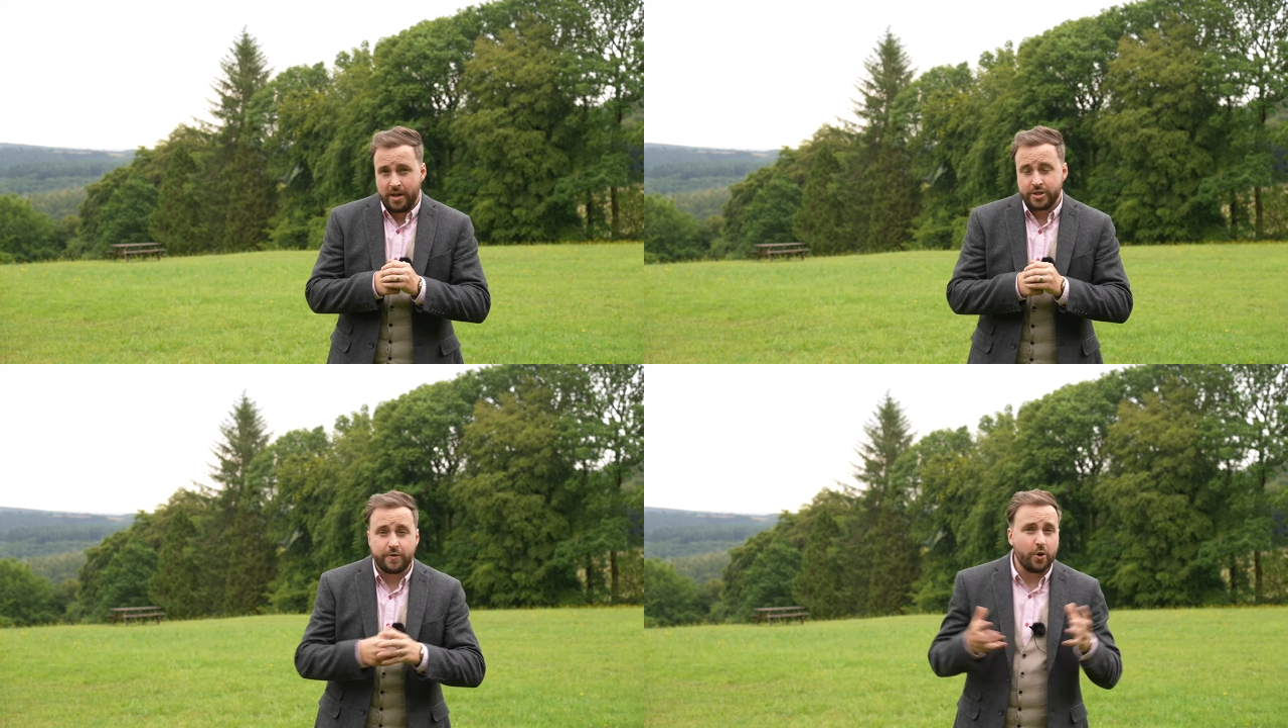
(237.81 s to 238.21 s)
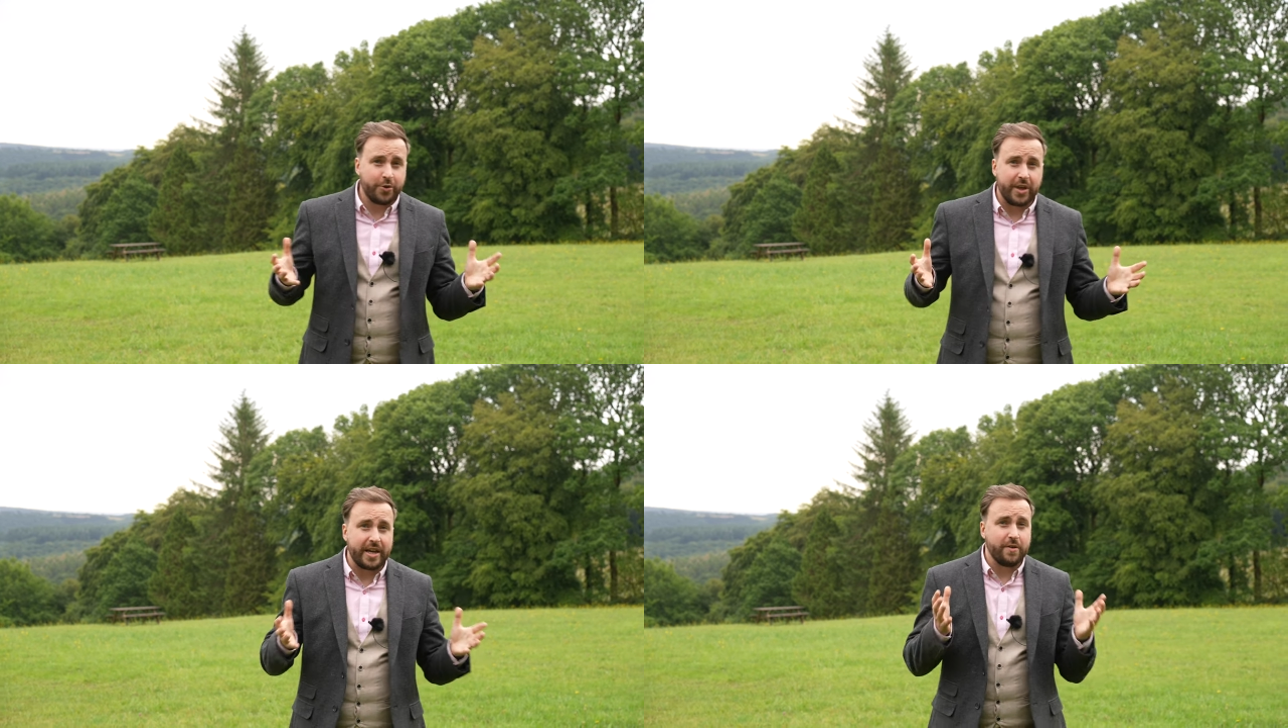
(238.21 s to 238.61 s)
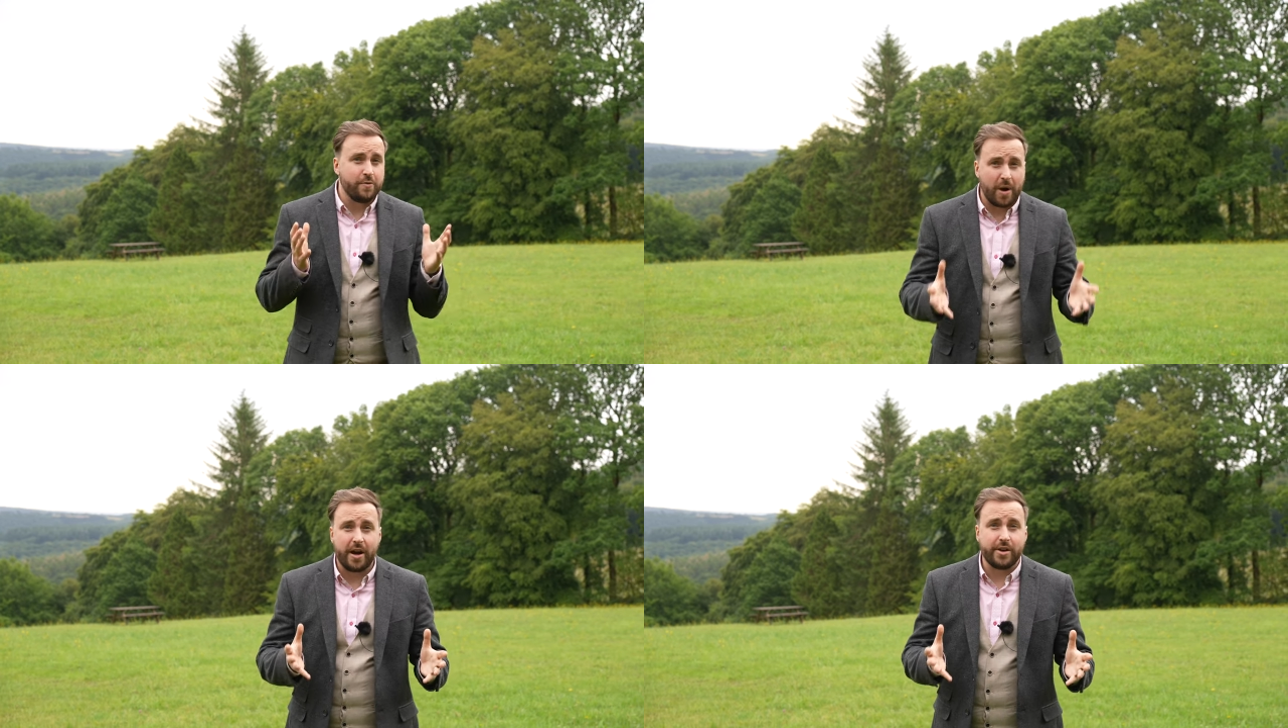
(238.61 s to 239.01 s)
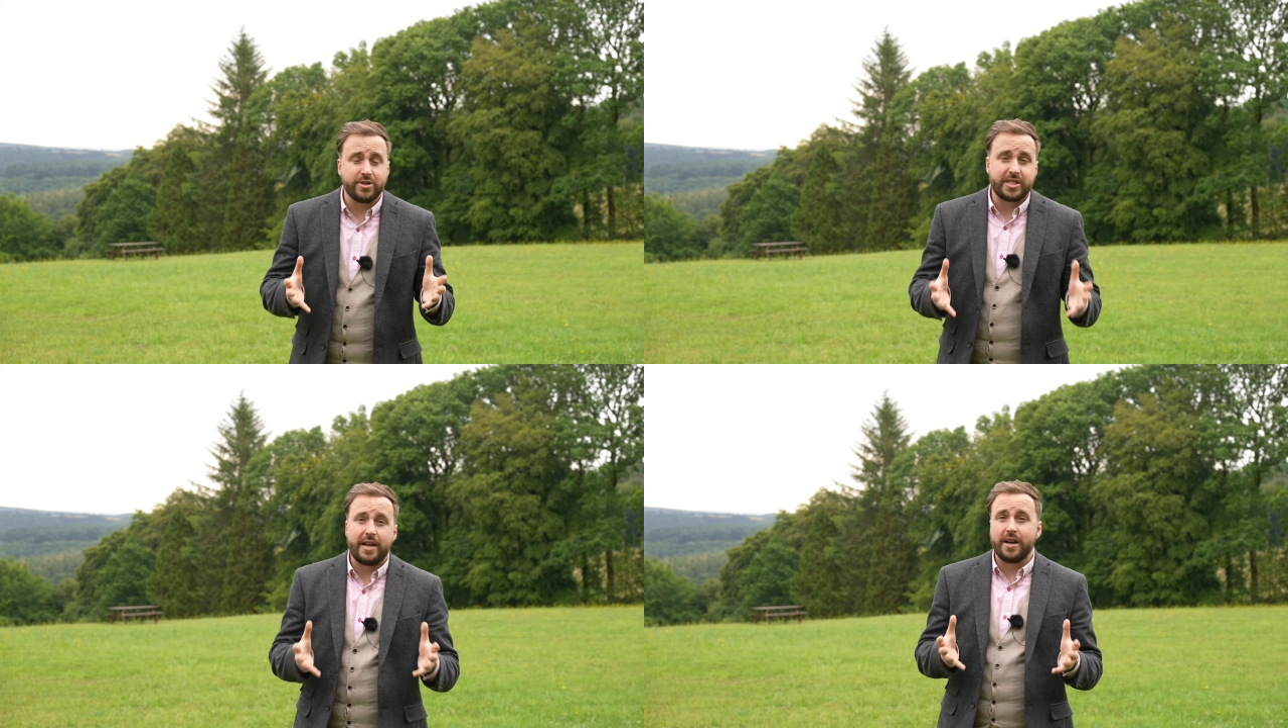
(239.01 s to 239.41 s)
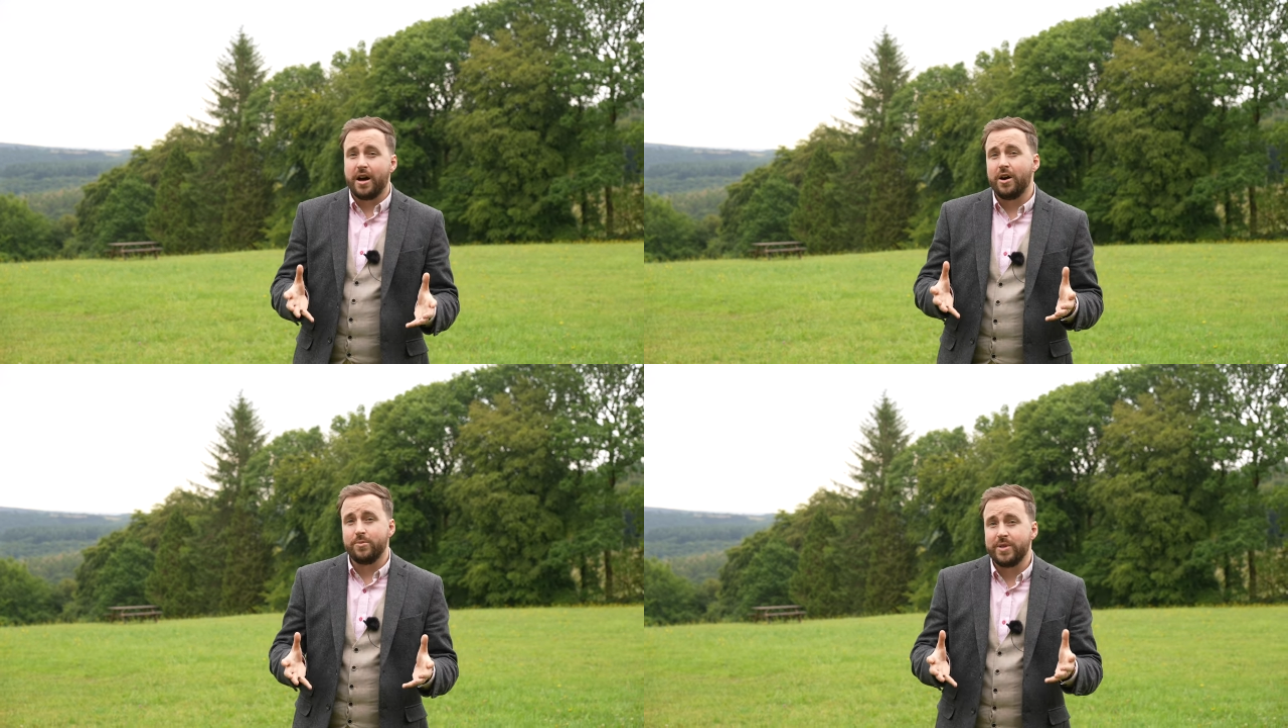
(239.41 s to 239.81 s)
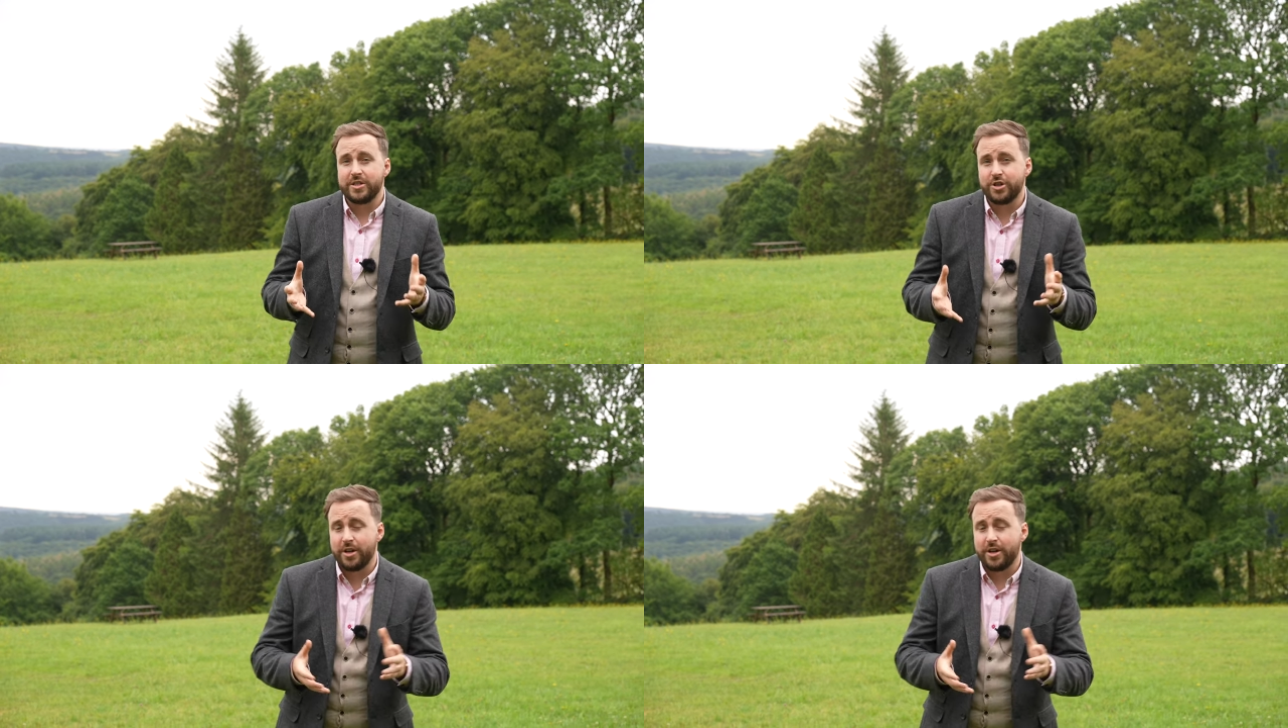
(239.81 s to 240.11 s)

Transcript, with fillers: So if you're thinking of buying or selling a home this